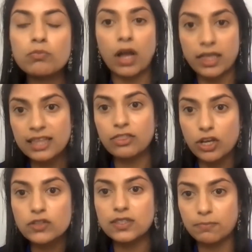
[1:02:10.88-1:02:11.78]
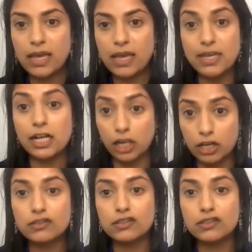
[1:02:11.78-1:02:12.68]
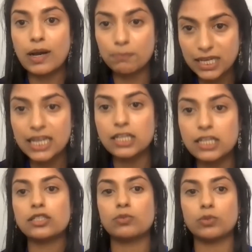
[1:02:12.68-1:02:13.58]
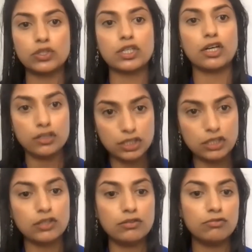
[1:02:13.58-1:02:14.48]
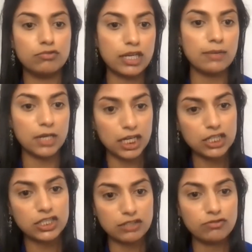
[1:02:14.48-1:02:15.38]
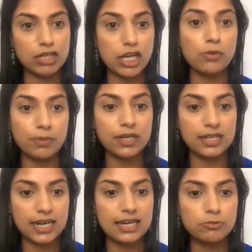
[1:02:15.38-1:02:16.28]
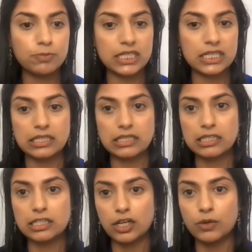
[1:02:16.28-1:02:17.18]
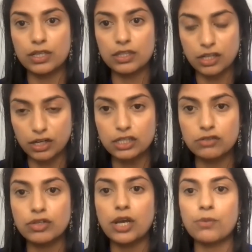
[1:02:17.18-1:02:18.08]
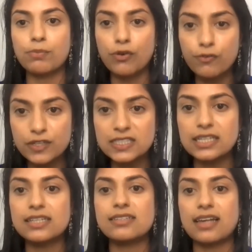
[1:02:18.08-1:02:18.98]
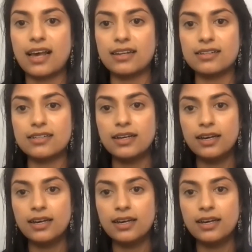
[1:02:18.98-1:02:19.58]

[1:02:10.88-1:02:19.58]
I think those that maybe closed to applications will start to re-emerge and reopen now, because we're starting to reopen offices and